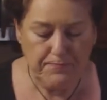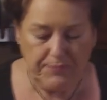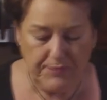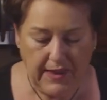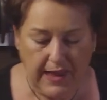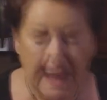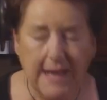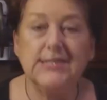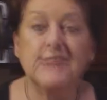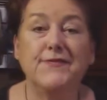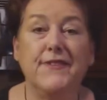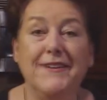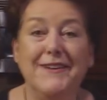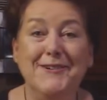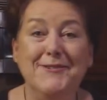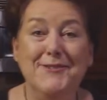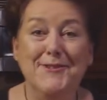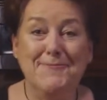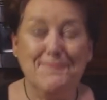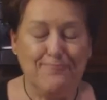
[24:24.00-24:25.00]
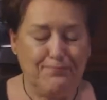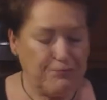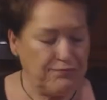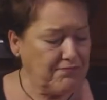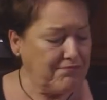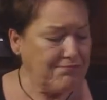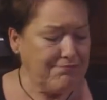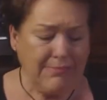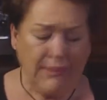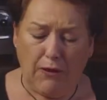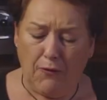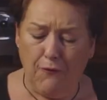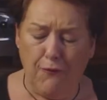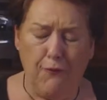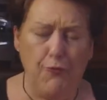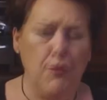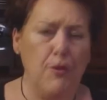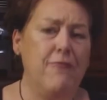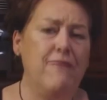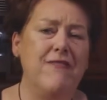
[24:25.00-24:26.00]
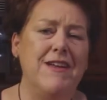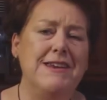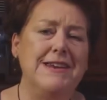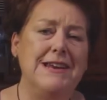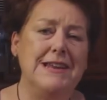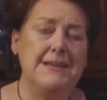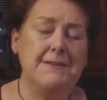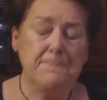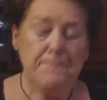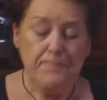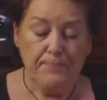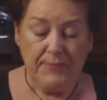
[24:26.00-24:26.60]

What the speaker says: That's very good. Full of vanilla,